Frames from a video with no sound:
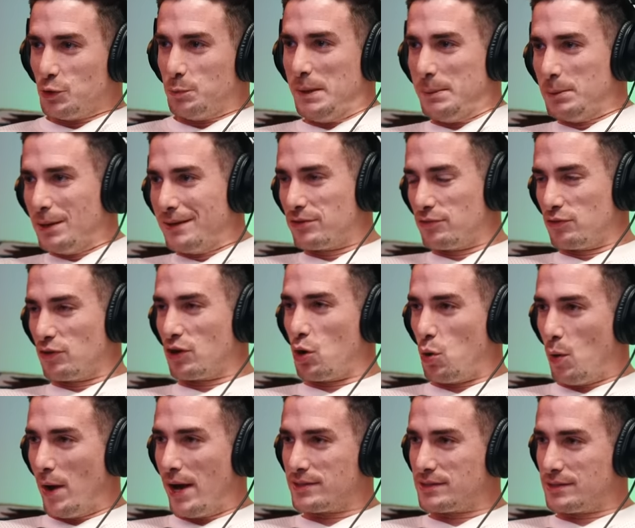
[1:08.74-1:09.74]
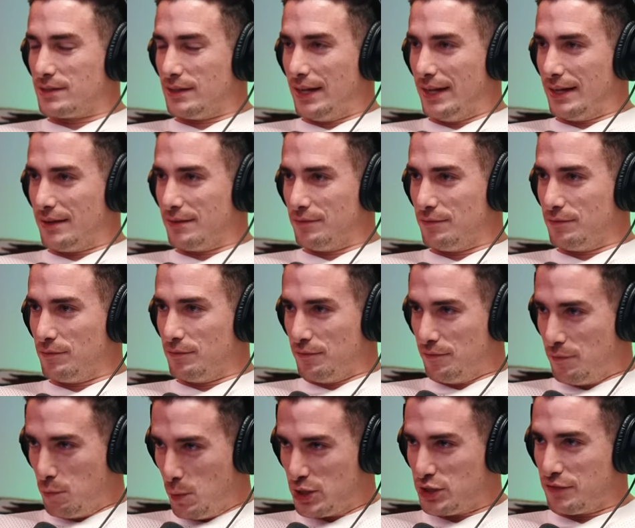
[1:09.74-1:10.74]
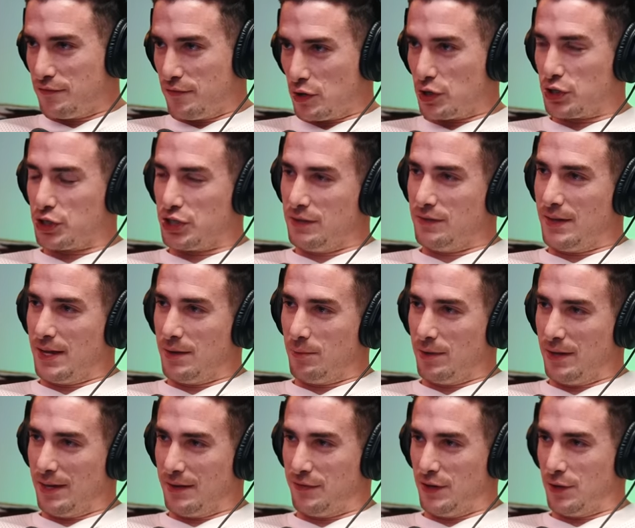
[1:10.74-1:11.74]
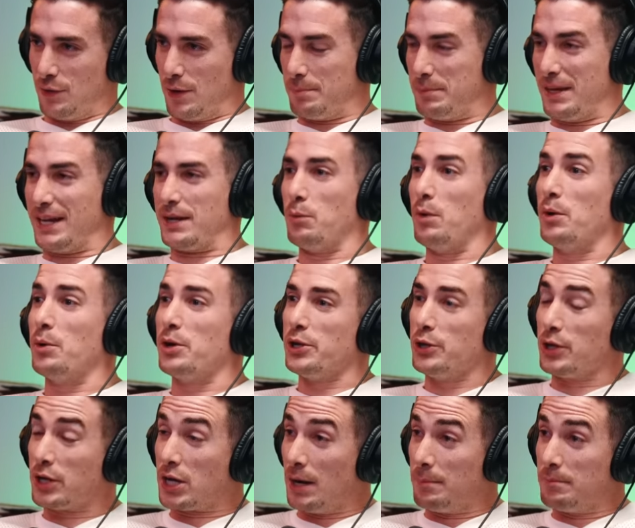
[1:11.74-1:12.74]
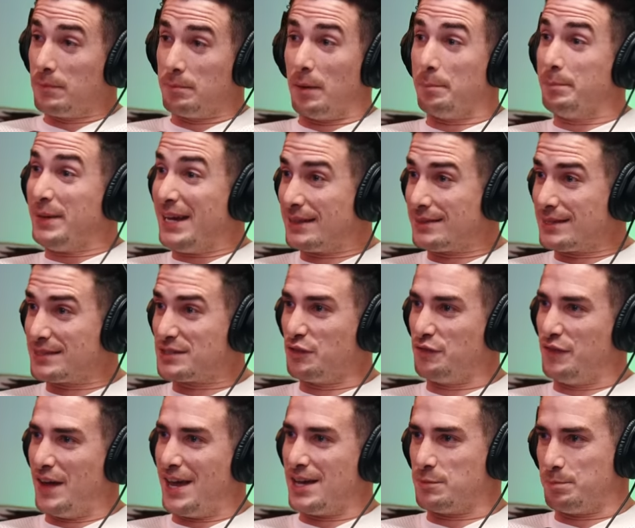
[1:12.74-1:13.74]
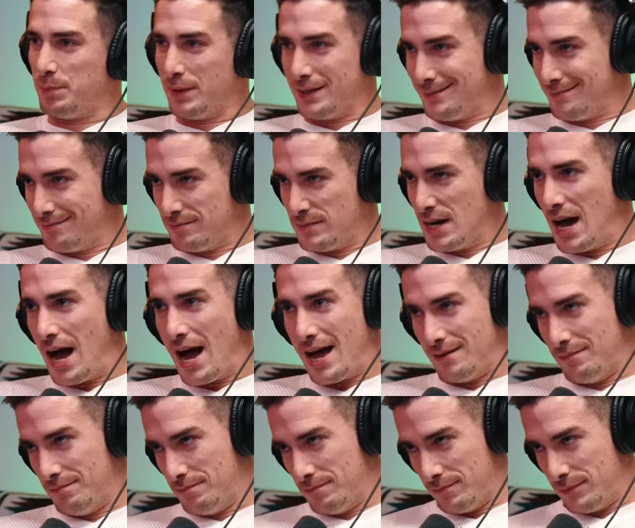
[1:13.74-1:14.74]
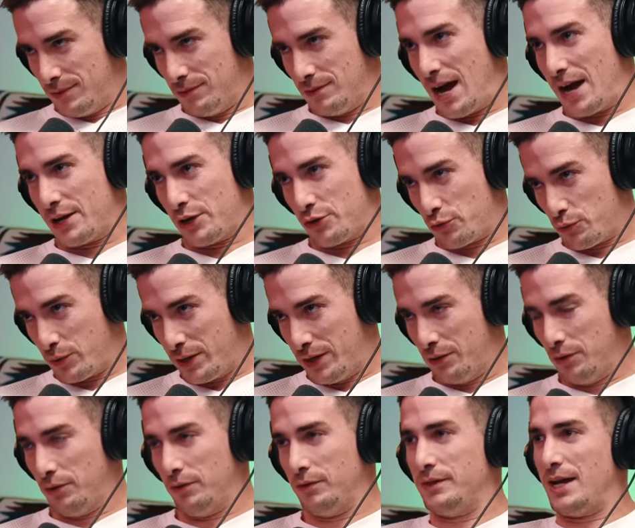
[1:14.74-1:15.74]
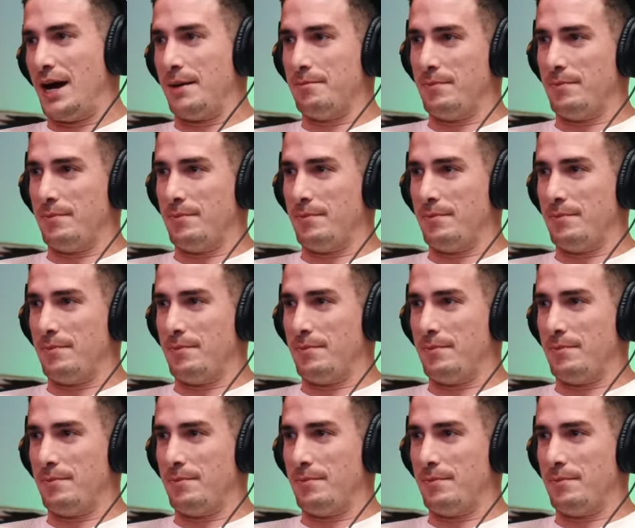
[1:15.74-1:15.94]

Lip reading: people ever request like which version they, like, if you're like, we want you to come be at this event, but not your real, not